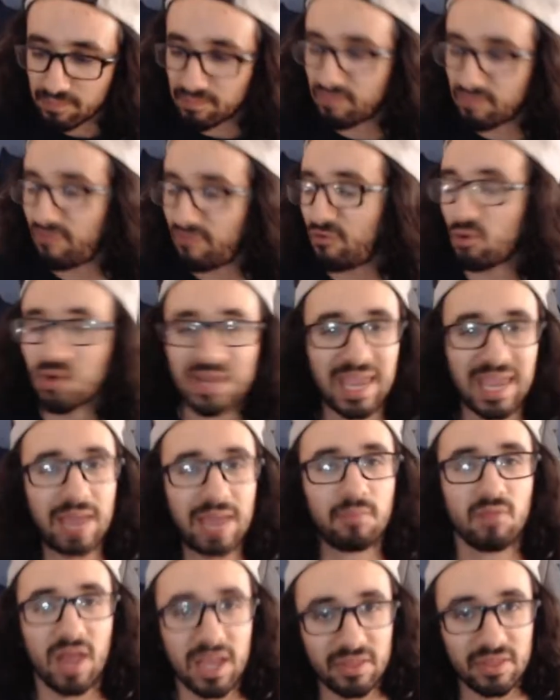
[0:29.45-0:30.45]
for a
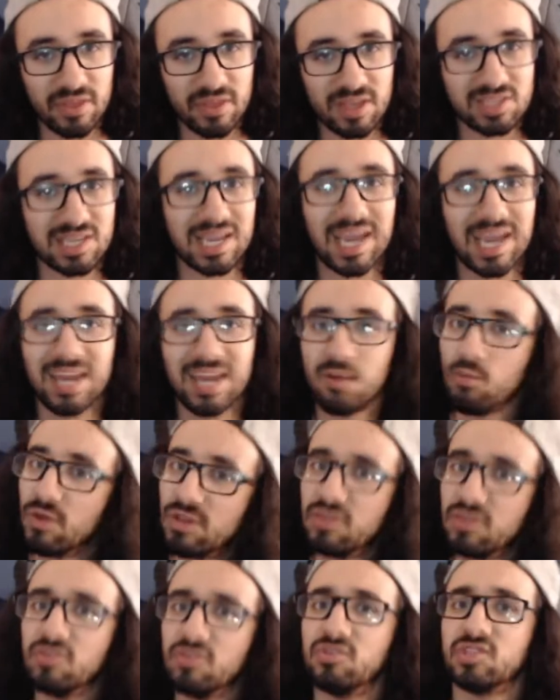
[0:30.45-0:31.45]
game like this, I kind of
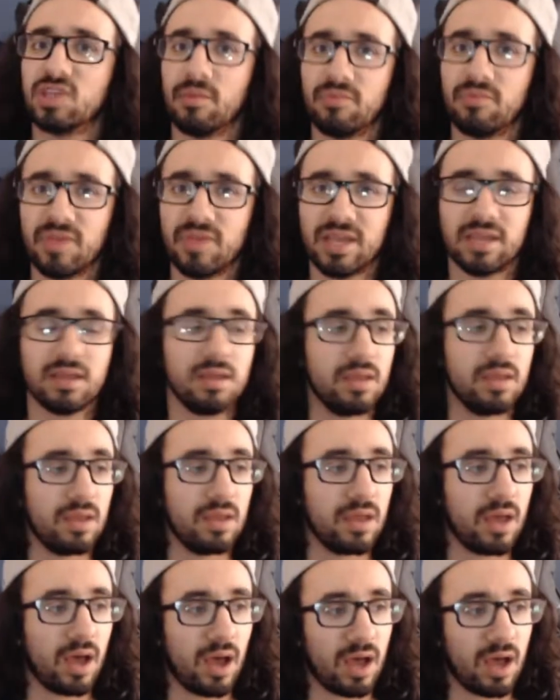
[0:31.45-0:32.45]
wanted to do something
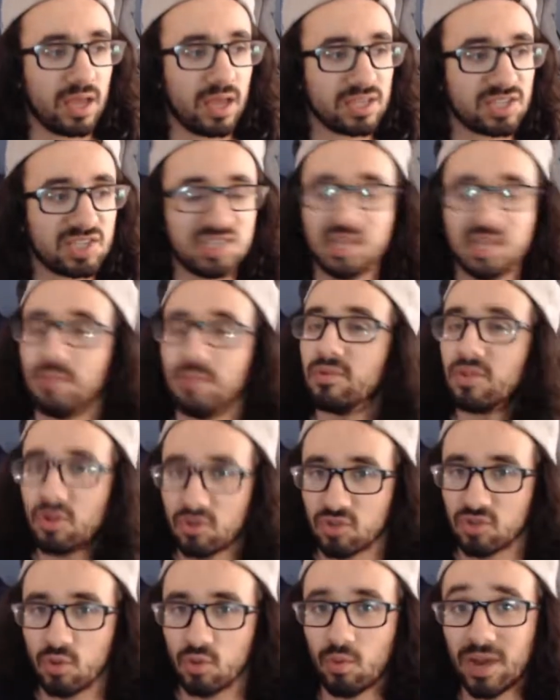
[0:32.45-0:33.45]
uh, similar
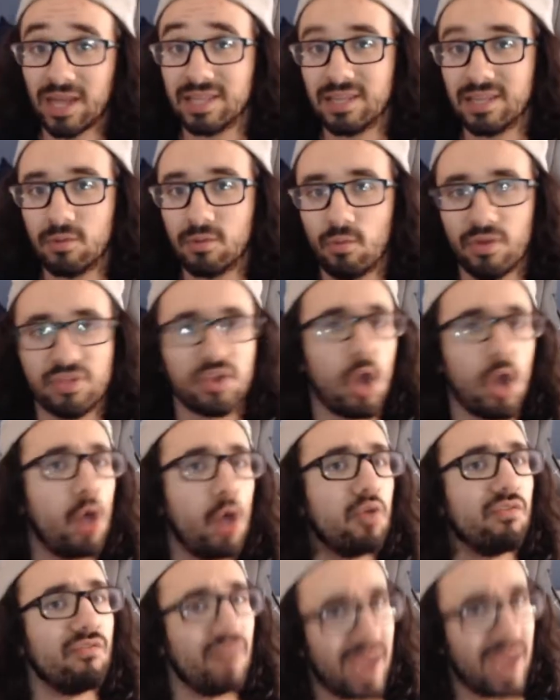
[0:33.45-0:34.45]
to what I did with
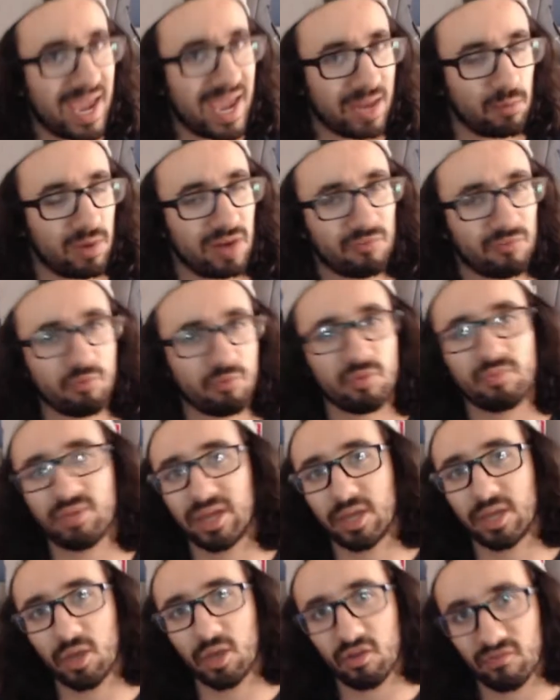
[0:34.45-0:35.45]
Code Vein whenever we
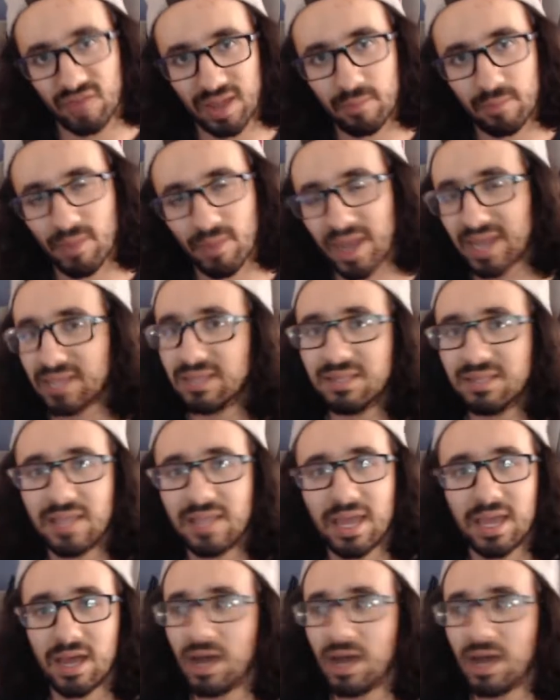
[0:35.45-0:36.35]
played Code Vein back in the day.